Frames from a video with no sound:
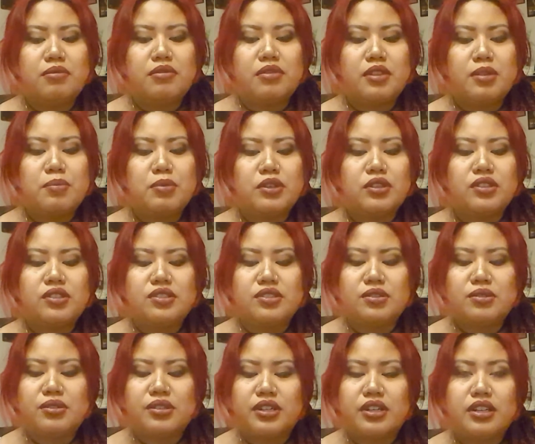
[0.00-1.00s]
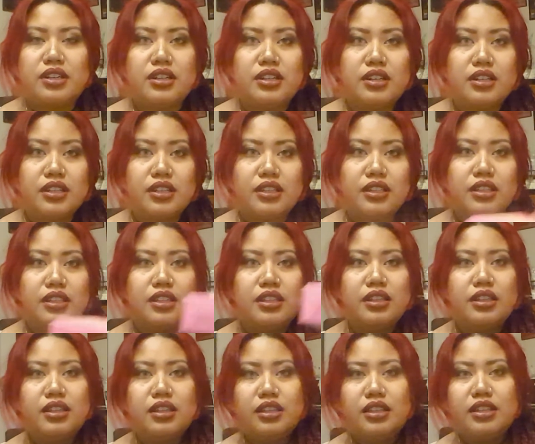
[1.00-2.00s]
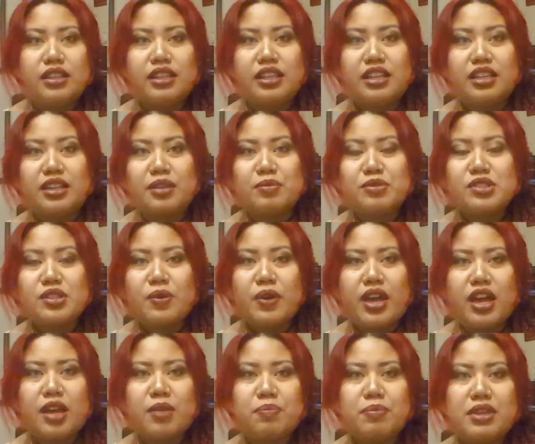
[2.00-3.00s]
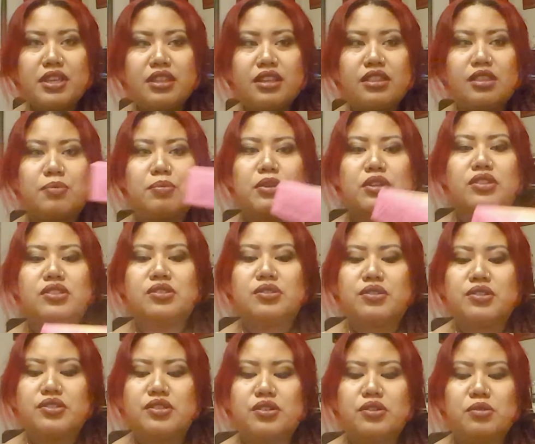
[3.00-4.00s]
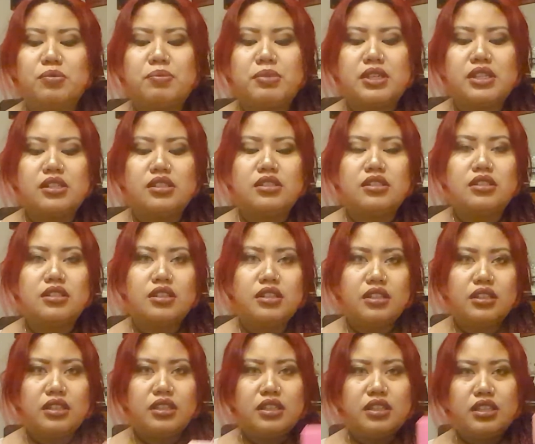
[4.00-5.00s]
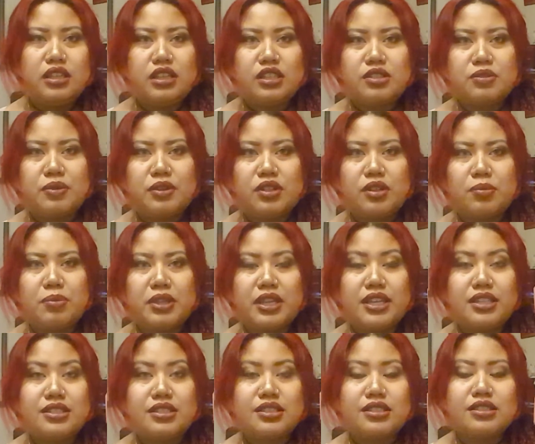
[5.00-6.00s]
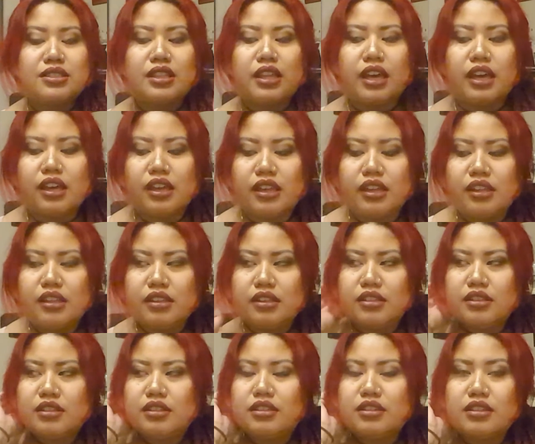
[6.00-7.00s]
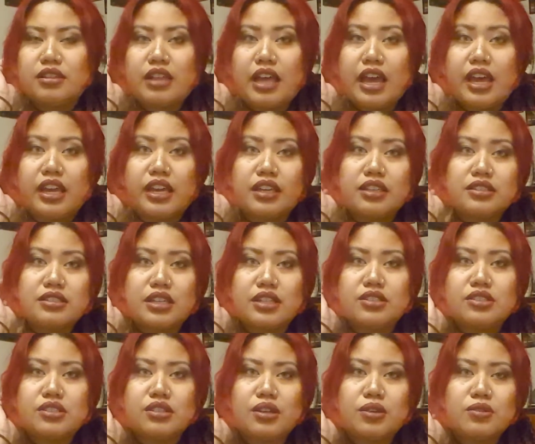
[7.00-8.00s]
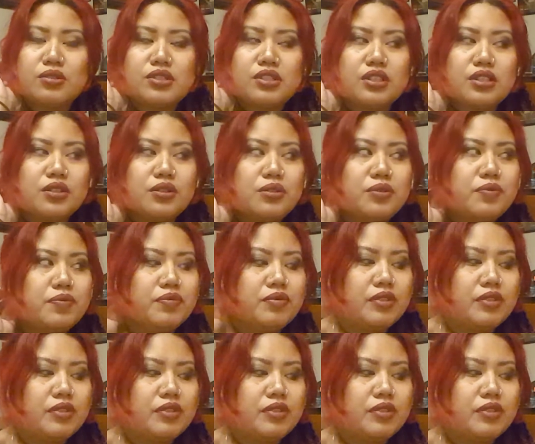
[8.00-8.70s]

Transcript: the bookstore, and I'm so happy that the bookstore is open. It's one of the places that I tend to go to.